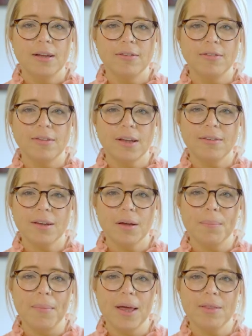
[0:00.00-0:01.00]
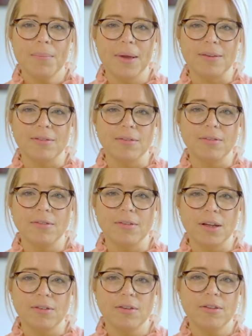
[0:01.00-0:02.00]
Static can make the medicine
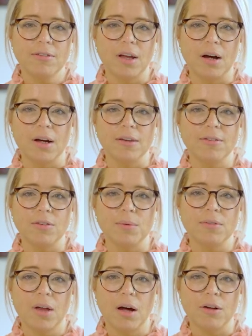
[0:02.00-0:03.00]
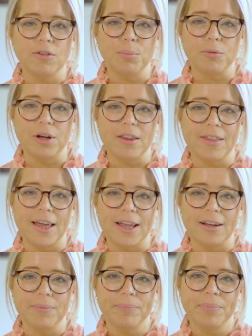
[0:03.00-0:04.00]
stick to the side, so it's hard to breathe
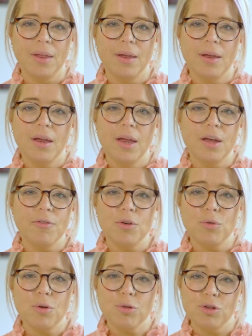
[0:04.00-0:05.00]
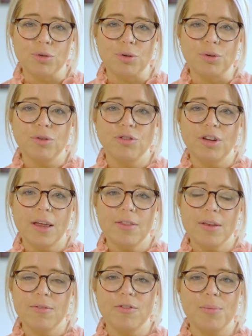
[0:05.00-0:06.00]
in. If you're not sure, check
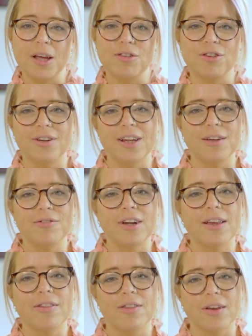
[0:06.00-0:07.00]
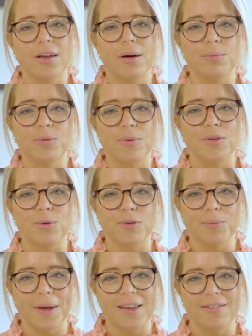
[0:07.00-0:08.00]
the information leaflet that comes with your
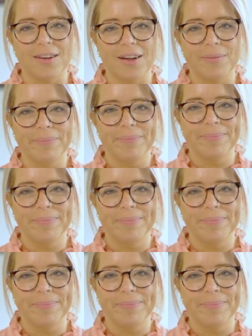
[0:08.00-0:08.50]
spacer.